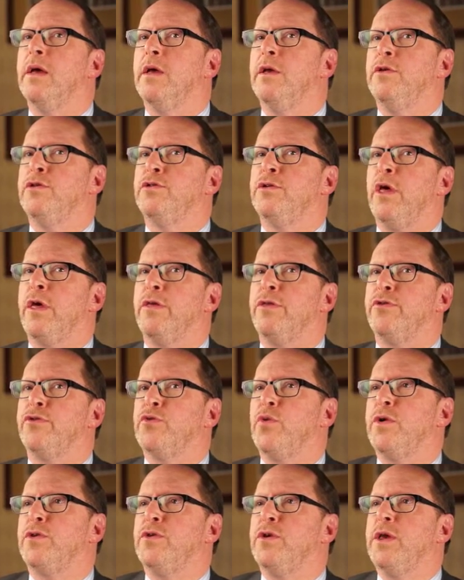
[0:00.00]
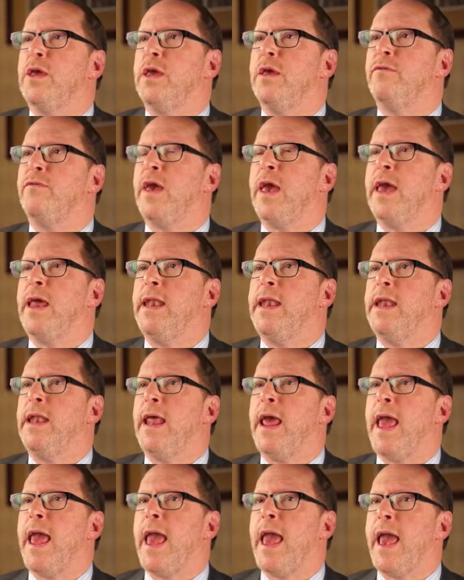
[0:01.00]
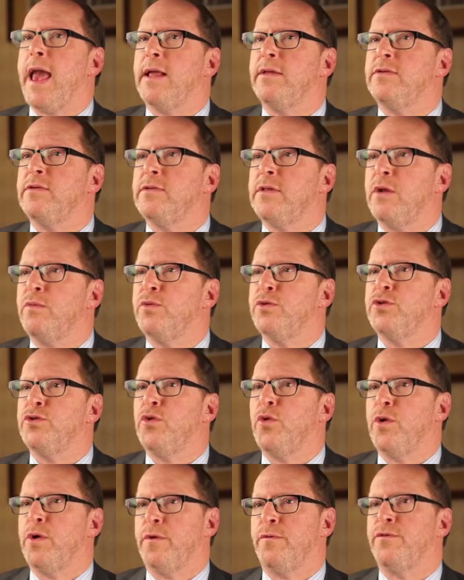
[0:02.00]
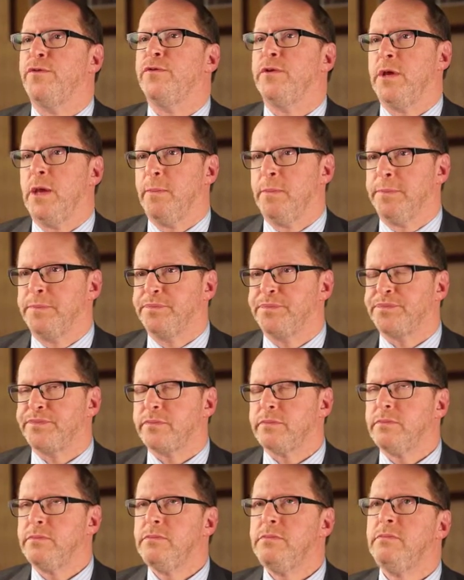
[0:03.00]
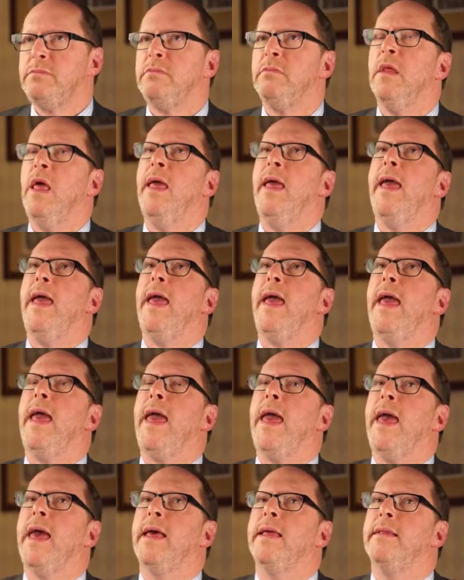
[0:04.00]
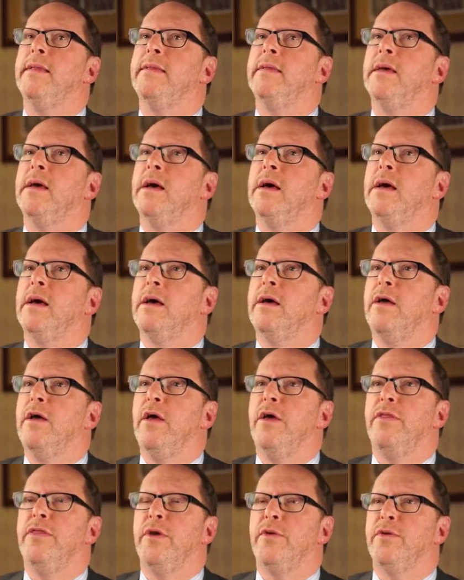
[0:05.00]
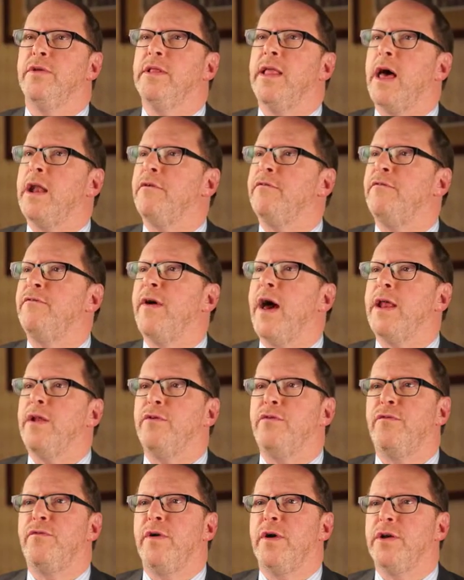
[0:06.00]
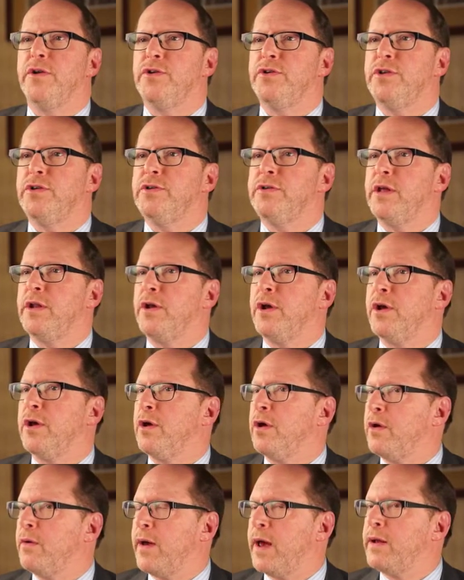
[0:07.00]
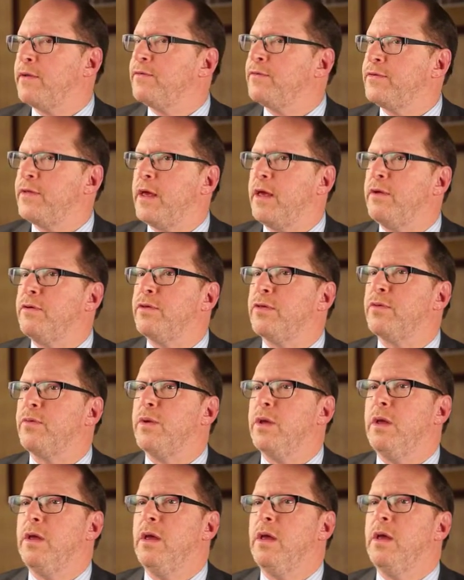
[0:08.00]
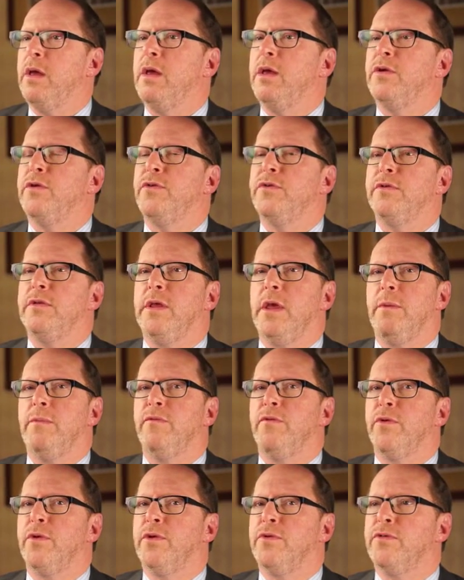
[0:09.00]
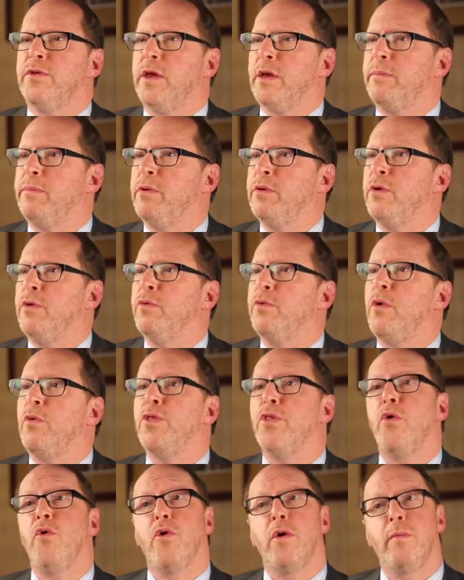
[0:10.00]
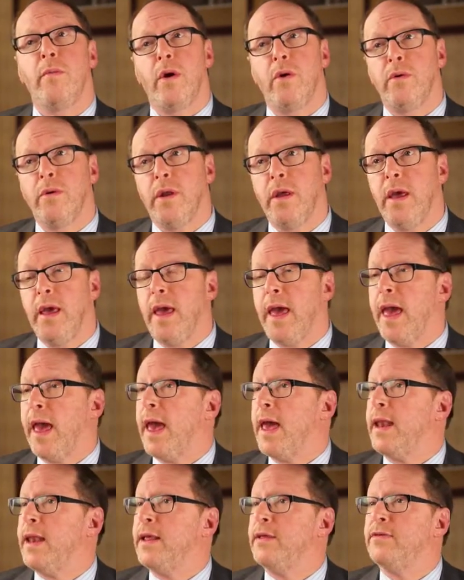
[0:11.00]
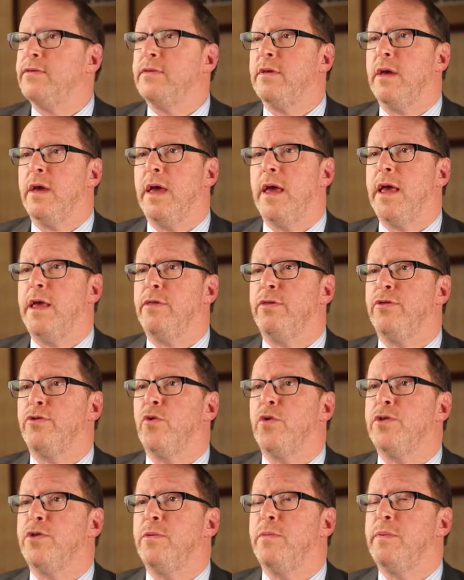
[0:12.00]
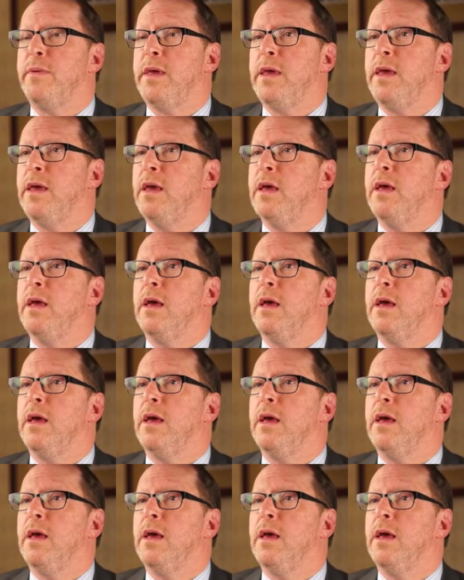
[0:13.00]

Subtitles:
it's thought to give an enhanced and restorative sleep. And there are a lot of vital functions that occur out of stage 3 sleep. For example, growth hormone, and it's thought to be